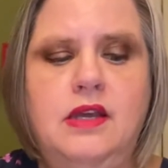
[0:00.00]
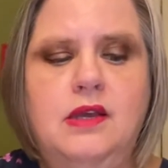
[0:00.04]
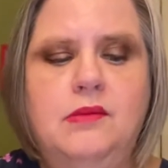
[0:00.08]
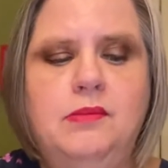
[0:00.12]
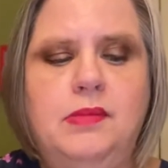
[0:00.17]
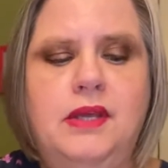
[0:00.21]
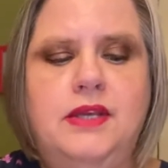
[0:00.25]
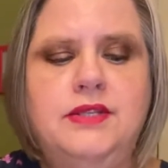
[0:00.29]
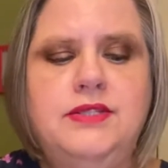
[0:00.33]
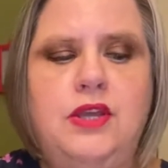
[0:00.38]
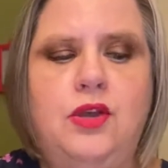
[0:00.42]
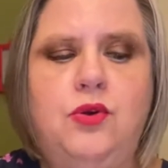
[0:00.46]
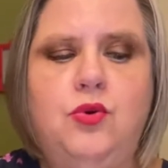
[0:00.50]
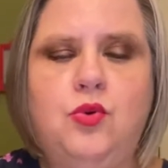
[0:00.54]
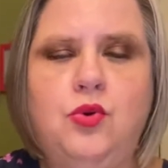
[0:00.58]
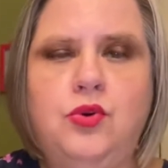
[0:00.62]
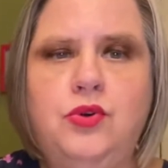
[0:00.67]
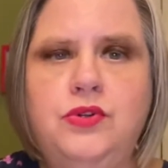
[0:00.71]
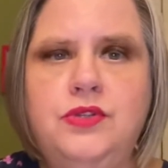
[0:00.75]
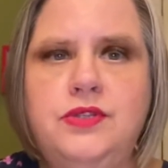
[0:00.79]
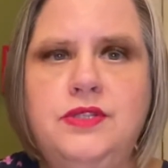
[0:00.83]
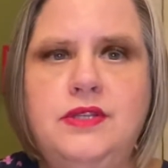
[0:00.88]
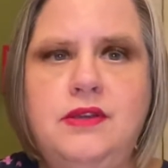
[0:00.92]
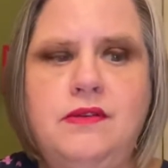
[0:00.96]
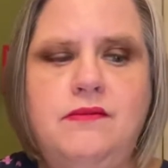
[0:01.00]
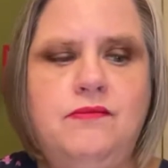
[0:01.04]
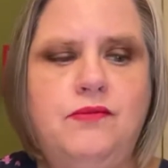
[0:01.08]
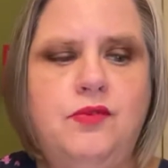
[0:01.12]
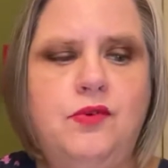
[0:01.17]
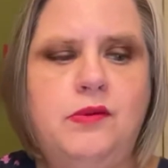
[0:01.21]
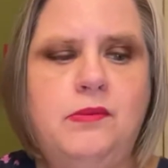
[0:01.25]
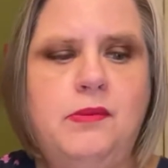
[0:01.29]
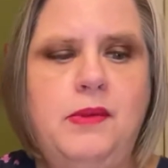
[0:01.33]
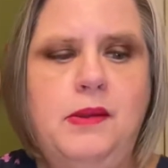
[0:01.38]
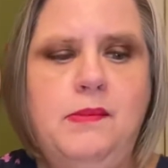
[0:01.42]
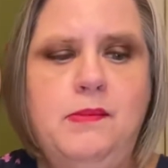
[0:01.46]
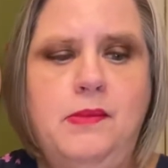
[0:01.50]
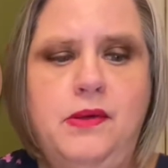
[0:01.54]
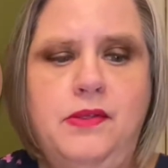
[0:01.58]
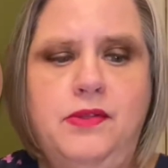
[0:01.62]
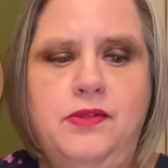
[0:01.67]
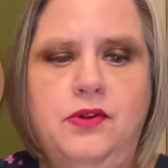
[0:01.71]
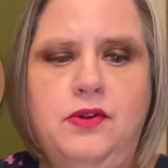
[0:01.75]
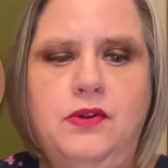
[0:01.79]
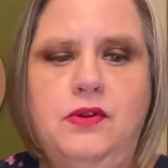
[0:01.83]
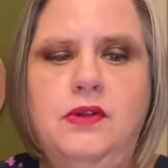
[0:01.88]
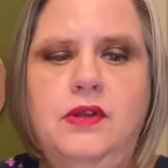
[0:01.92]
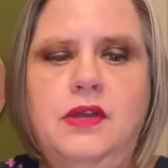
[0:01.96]
because I ordered some for my
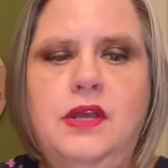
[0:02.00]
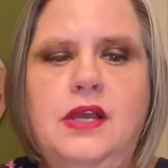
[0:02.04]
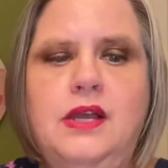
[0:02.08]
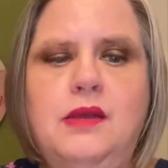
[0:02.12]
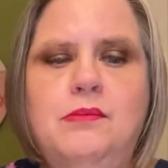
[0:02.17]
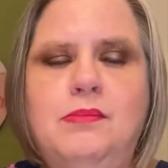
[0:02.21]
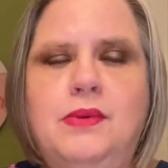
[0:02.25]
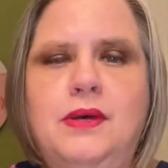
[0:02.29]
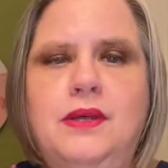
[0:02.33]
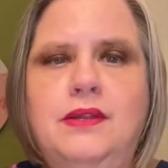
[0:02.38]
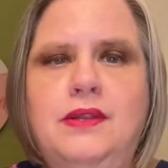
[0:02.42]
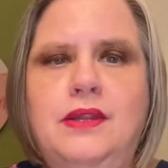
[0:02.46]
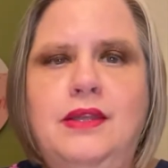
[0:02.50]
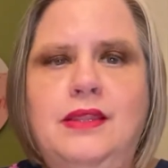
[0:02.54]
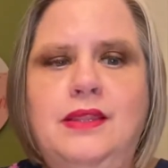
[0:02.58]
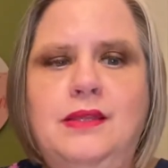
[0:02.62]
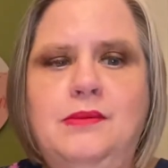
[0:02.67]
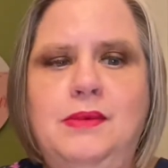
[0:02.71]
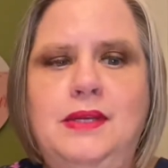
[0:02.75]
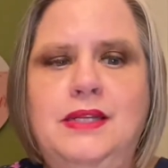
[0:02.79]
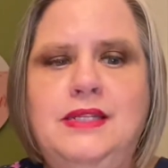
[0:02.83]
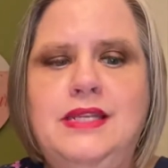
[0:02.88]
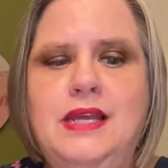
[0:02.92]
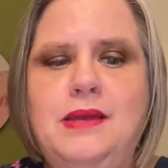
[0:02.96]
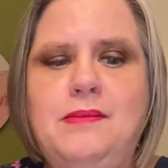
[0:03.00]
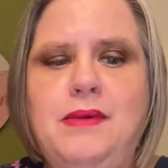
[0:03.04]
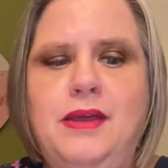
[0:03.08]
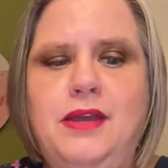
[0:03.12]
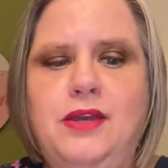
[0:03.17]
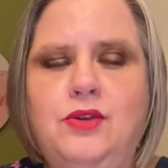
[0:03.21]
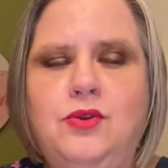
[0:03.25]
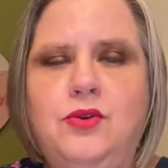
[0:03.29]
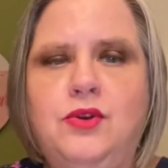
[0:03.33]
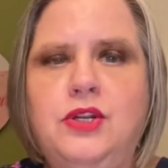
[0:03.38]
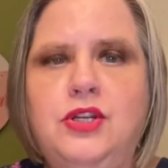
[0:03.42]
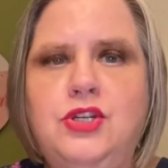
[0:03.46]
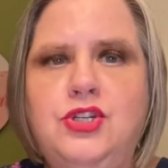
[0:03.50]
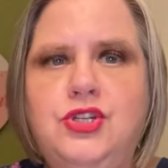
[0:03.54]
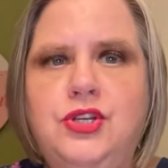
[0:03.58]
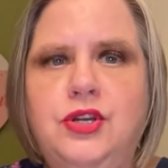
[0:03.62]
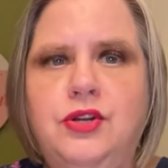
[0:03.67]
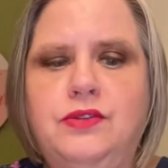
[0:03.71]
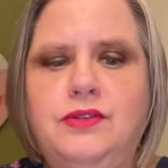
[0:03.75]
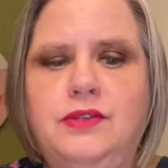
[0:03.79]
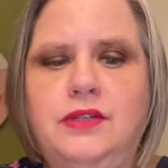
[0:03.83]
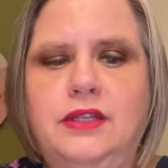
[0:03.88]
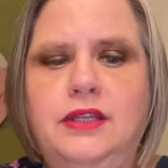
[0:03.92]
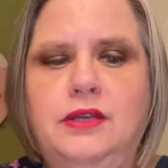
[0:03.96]
mother but in the meantime, I had already
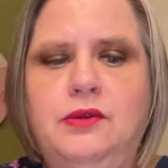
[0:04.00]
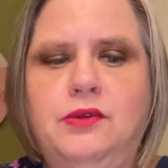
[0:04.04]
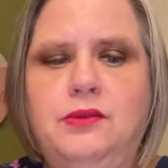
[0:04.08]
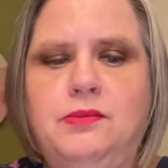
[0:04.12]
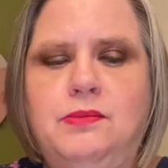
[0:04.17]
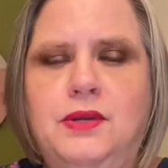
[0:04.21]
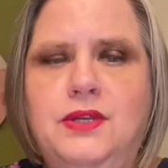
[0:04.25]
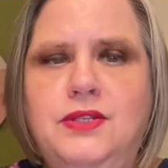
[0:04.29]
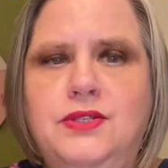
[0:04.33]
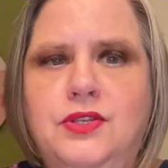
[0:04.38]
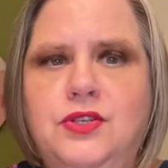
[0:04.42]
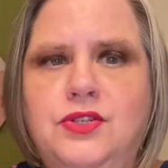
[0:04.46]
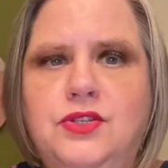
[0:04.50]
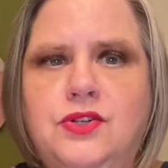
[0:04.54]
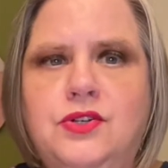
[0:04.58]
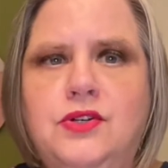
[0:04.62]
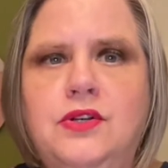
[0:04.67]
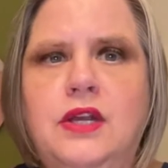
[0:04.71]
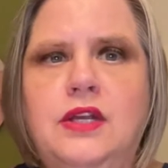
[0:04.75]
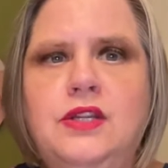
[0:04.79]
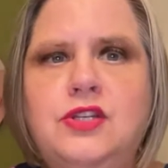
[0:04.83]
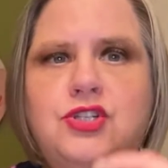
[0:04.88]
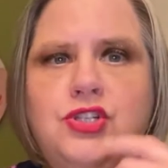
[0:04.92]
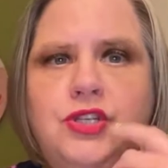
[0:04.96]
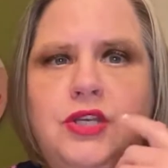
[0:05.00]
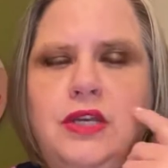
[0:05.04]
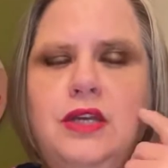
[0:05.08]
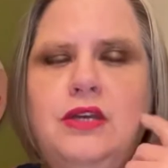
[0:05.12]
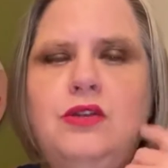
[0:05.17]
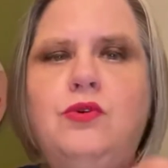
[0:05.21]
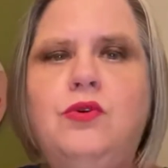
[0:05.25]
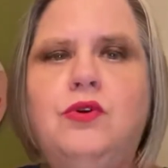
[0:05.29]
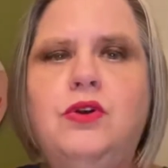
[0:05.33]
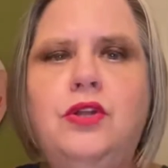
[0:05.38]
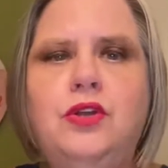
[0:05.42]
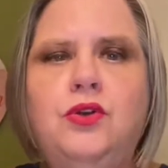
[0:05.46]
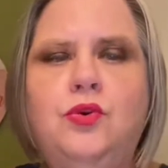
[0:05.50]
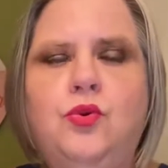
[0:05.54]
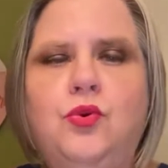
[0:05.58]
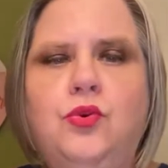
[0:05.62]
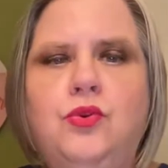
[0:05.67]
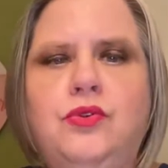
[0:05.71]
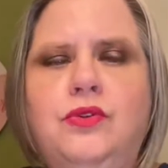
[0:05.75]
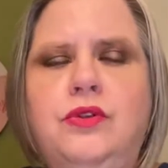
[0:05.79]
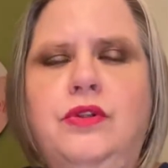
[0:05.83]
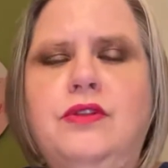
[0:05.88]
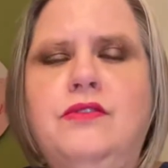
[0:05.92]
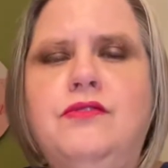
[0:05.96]
shared the link with my sister and she had already
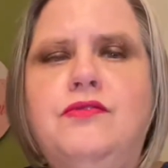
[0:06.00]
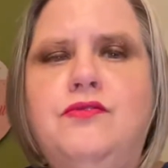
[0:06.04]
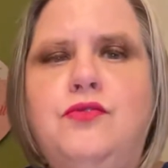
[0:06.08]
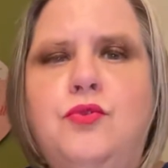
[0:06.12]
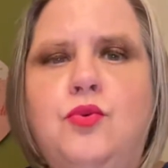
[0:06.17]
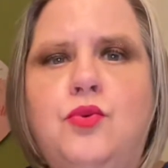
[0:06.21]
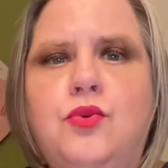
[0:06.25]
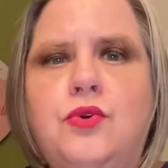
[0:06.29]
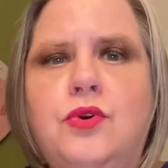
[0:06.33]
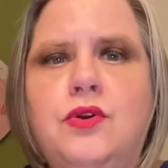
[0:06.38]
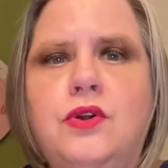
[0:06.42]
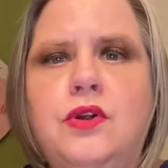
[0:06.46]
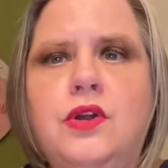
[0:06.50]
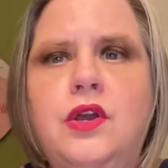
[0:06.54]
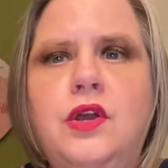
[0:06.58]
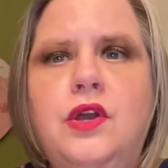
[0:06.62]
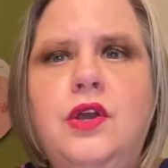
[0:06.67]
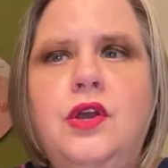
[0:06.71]
ordered it for